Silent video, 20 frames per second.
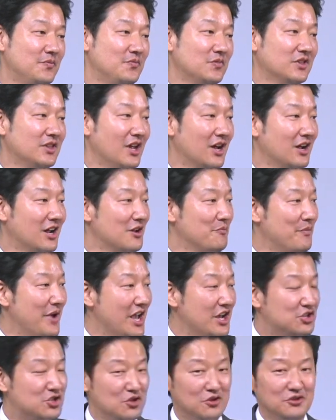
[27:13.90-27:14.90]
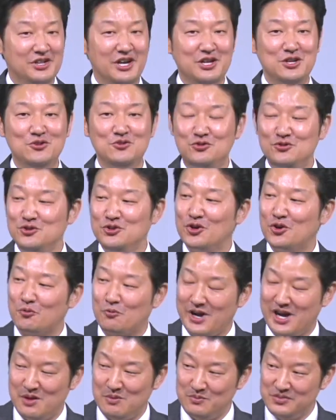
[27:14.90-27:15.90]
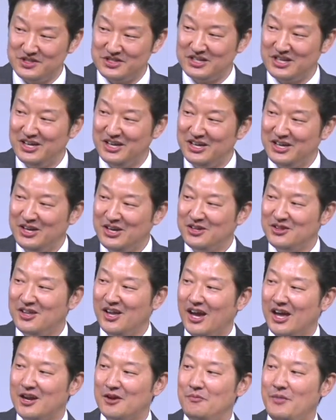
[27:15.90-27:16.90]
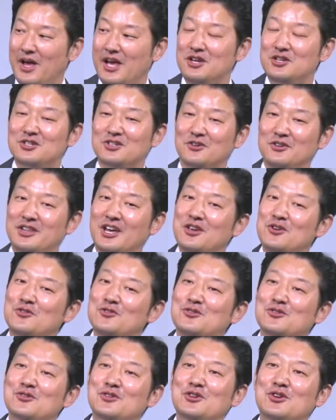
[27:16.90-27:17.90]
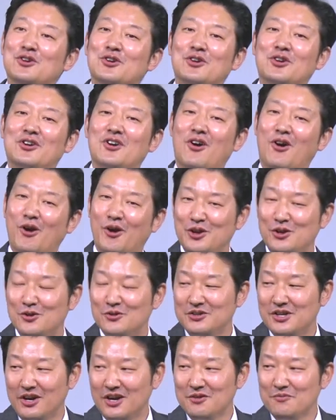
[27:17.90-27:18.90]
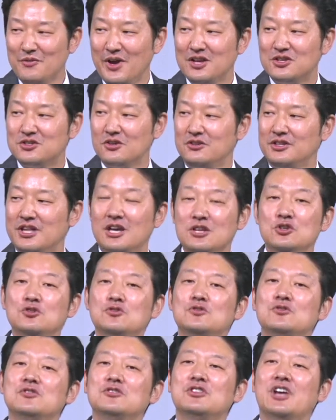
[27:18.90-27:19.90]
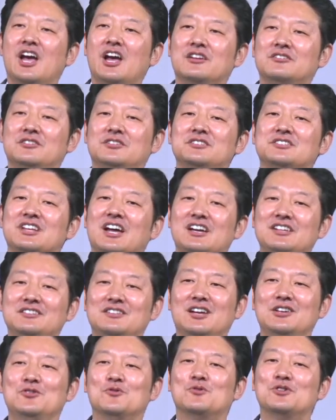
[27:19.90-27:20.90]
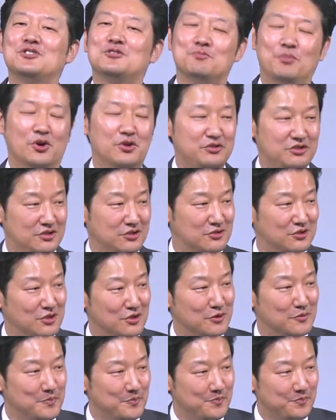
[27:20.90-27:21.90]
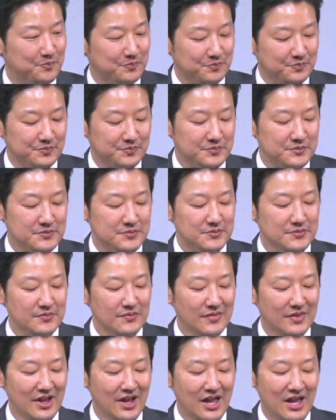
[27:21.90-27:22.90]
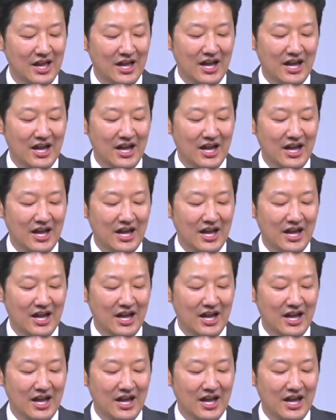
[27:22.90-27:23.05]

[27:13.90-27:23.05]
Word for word: They're going to make sure that you do your reps. They're going to make sure that you do your cardio. They're going to make sure that you do the exercise that you were supposed to do. Right.